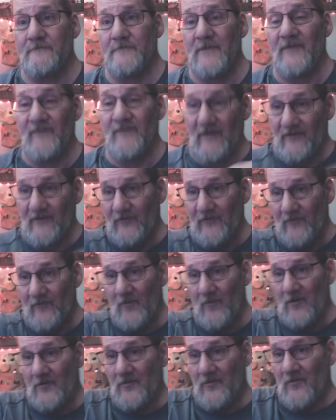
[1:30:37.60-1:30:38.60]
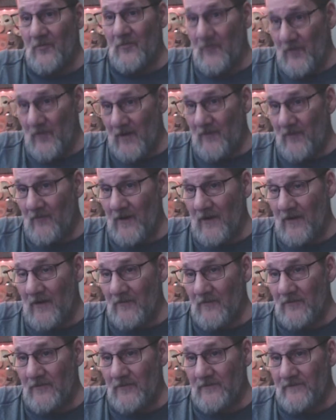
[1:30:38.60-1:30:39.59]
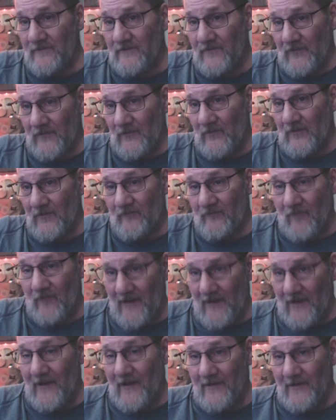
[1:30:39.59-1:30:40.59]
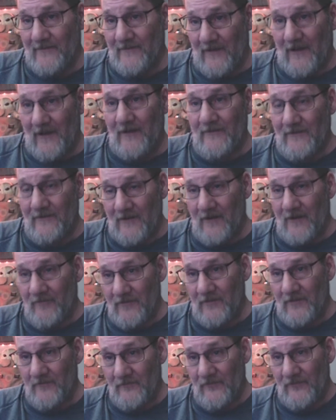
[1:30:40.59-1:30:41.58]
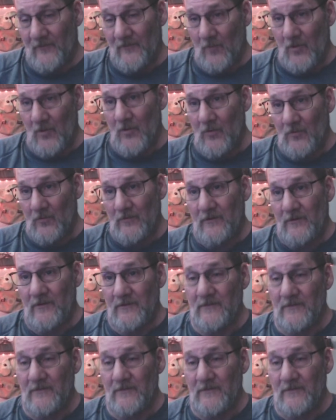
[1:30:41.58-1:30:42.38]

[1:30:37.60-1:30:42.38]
Eventually worked her way around to his right-hand side to cover the wound.